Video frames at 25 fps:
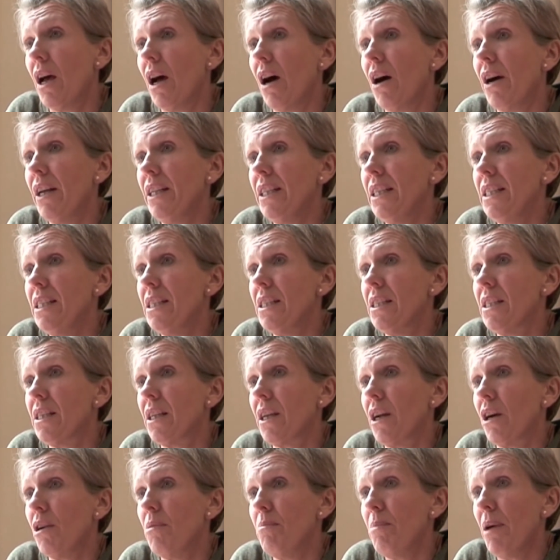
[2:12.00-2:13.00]
I needed to
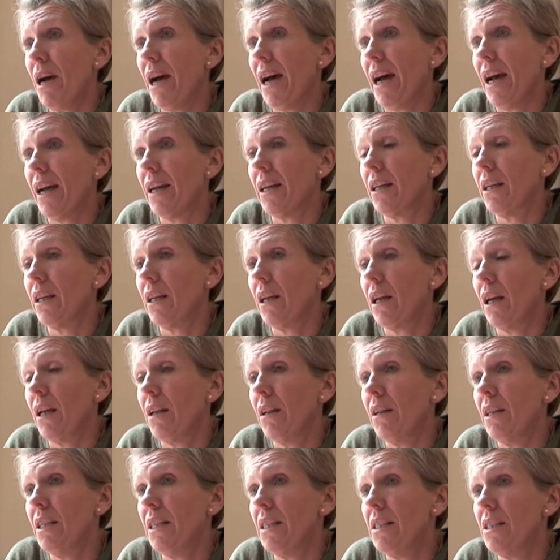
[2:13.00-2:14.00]
go back
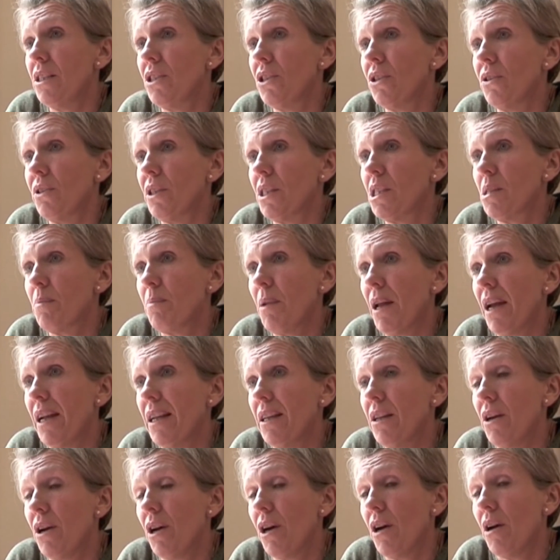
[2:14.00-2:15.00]
and I needed to
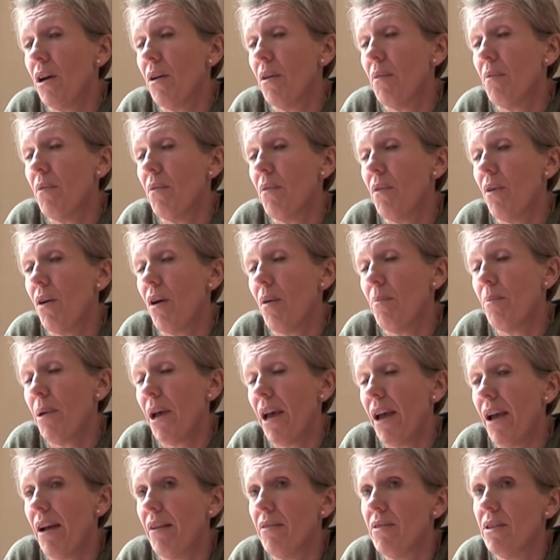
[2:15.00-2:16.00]
explain her
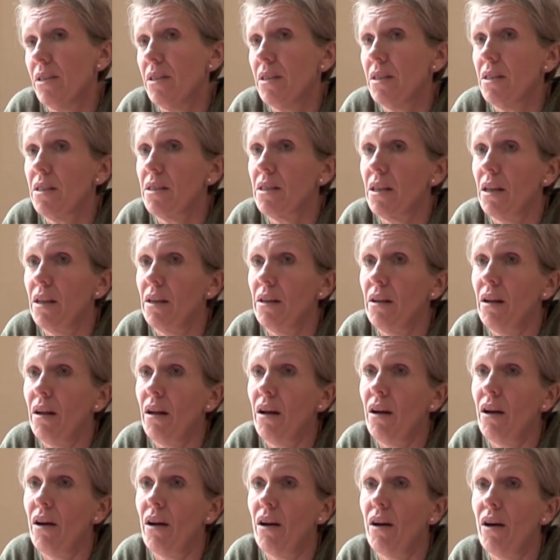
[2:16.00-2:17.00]
parents and
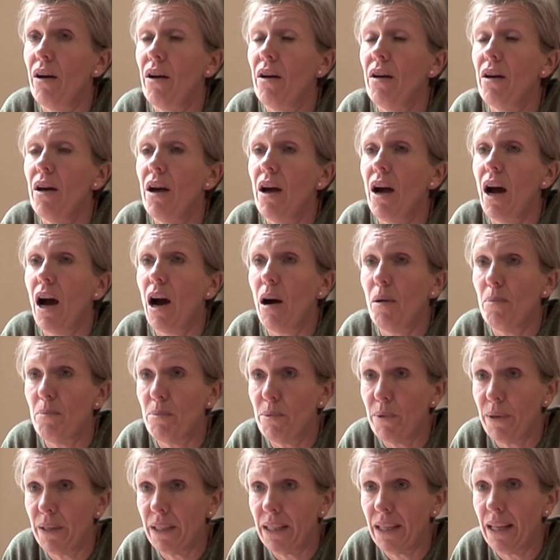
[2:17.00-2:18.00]
her
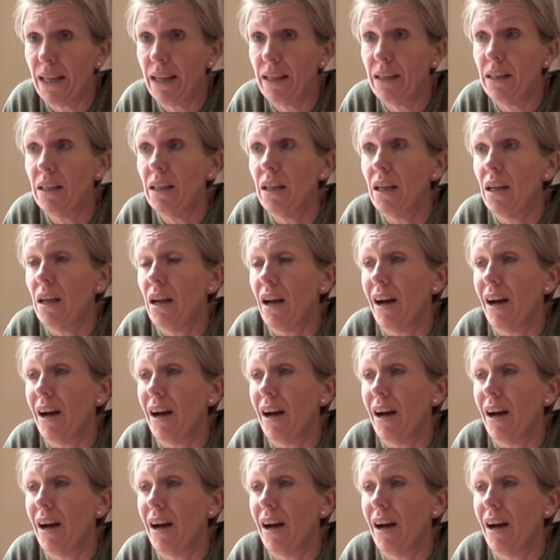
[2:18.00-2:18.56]
upbringing.